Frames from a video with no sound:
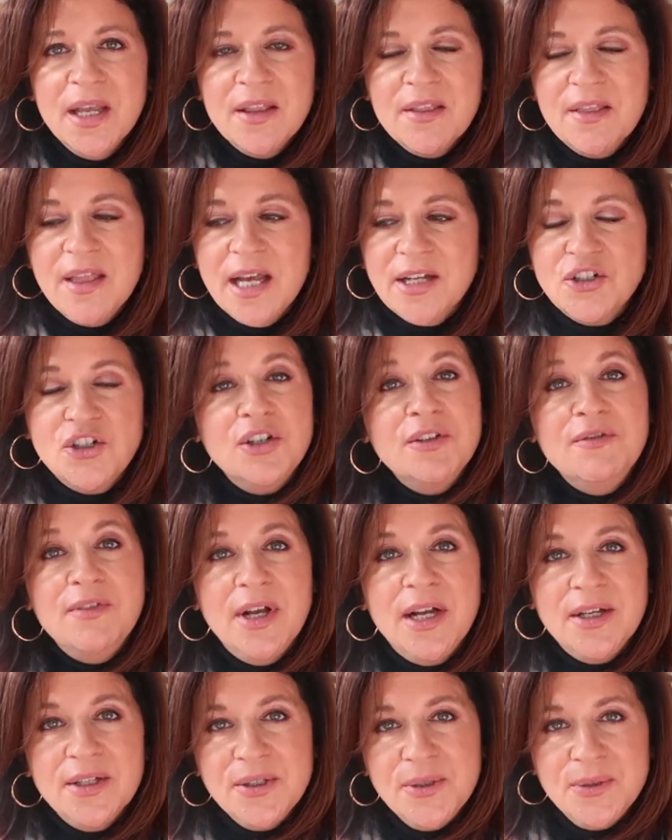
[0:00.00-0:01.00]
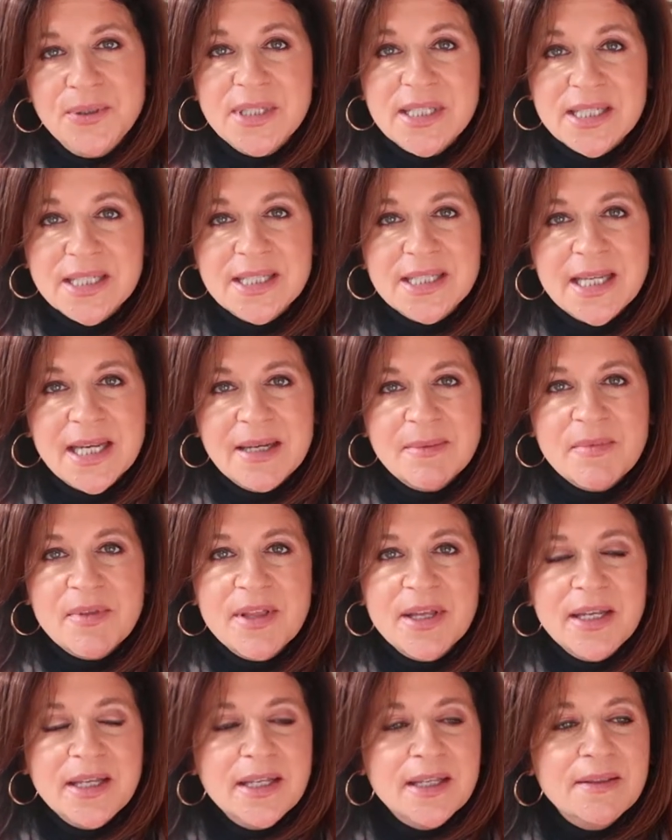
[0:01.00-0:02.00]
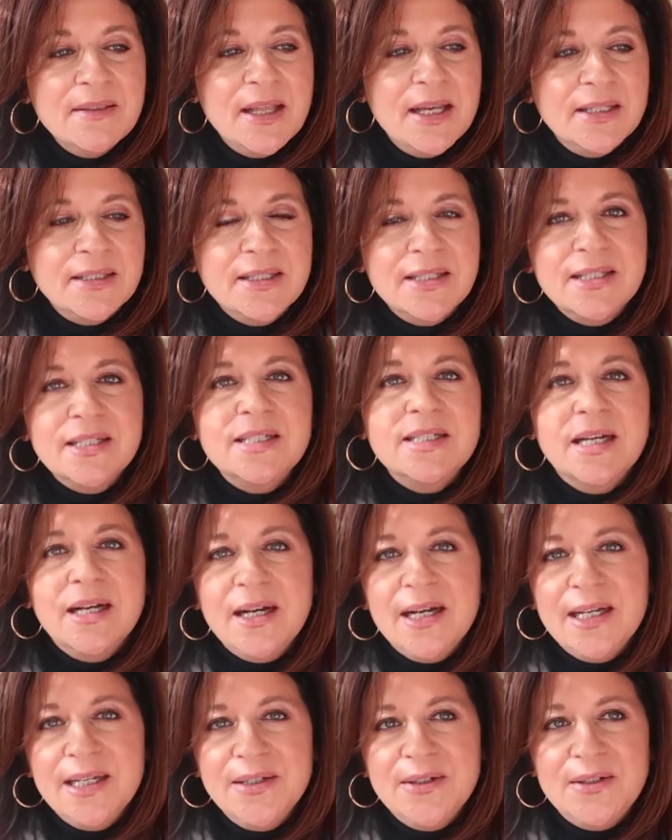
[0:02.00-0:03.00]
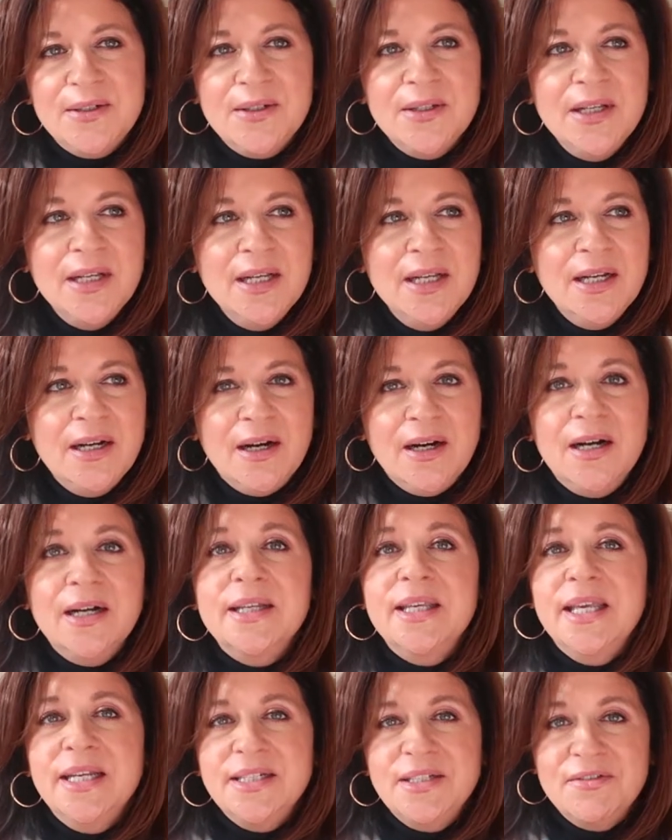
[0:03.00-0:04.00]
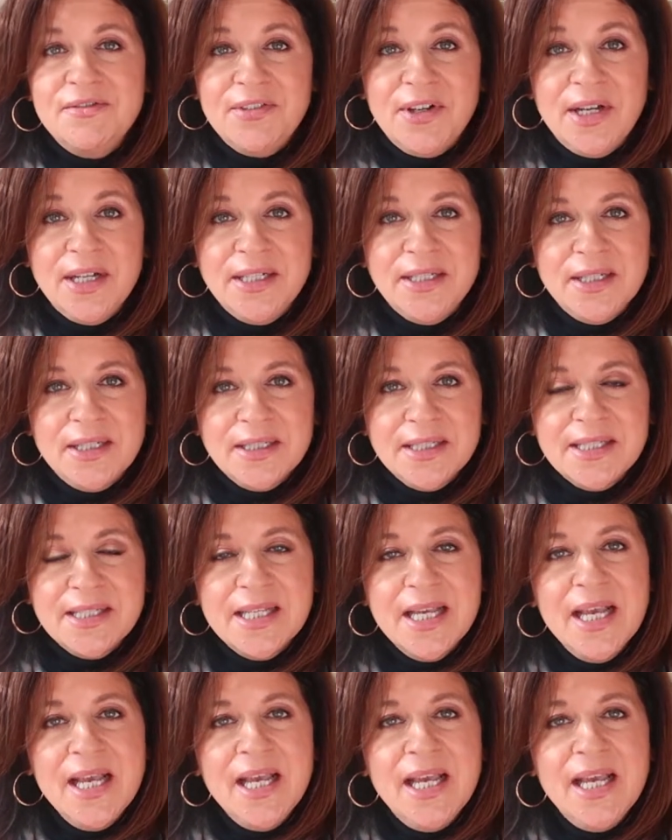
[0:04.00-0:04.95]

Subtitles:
that she values the same thing, and that style can define us.